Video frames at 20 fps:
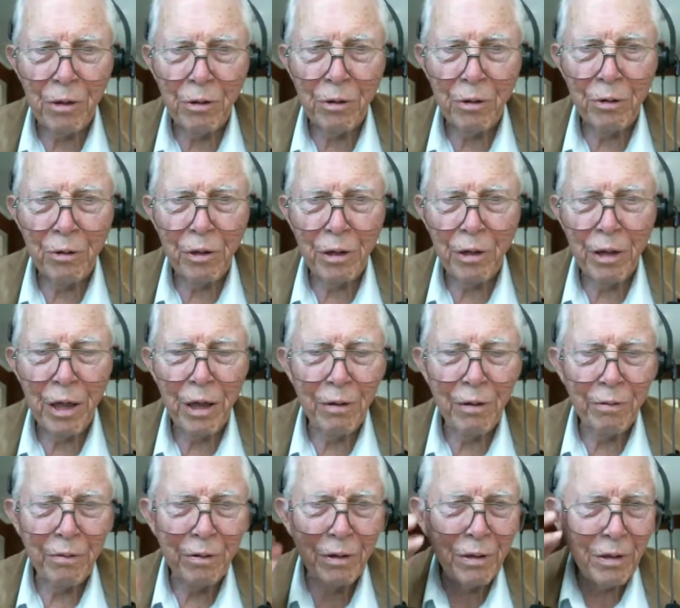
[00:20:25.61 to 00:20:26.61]
You can
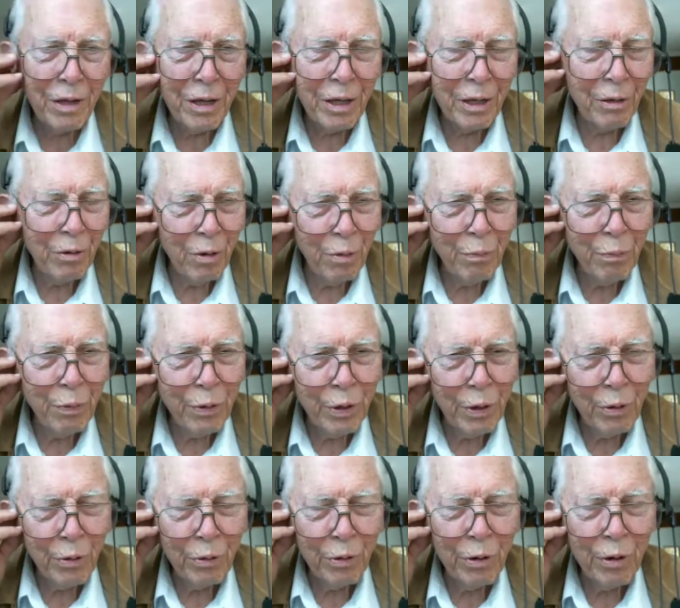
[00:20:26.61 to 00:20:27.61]
have a thing you
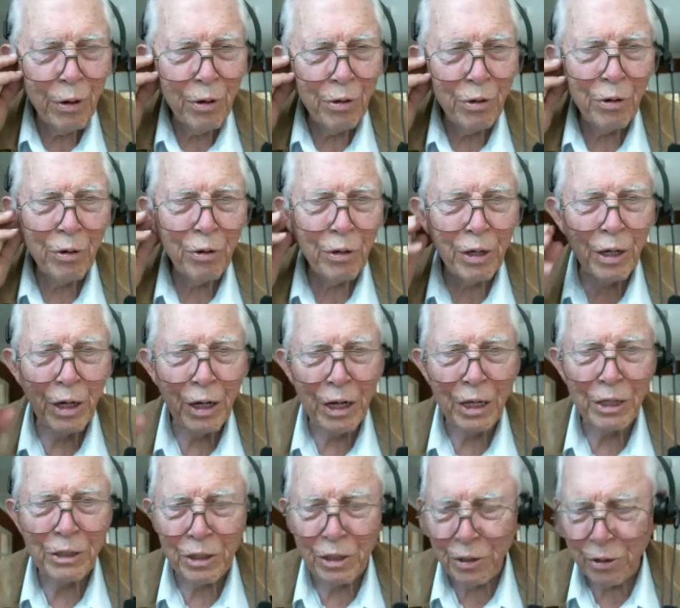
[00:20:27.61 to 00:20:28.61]
put on there, you can
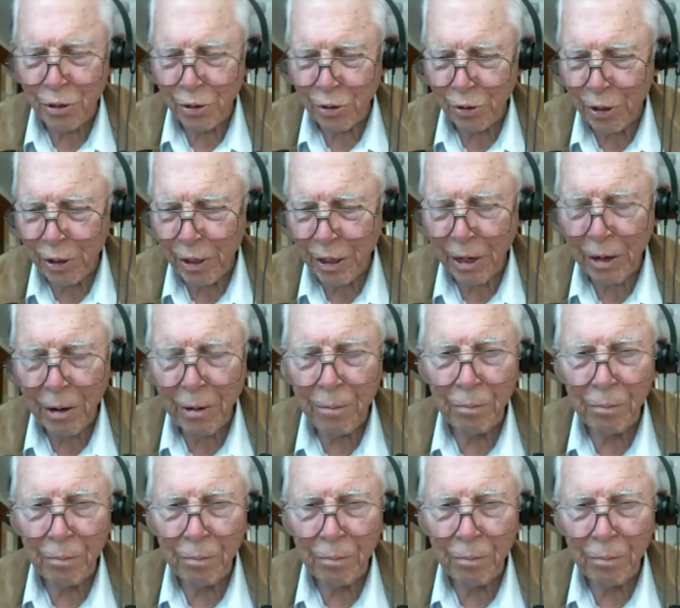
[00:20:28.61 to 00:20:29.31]
listen to it,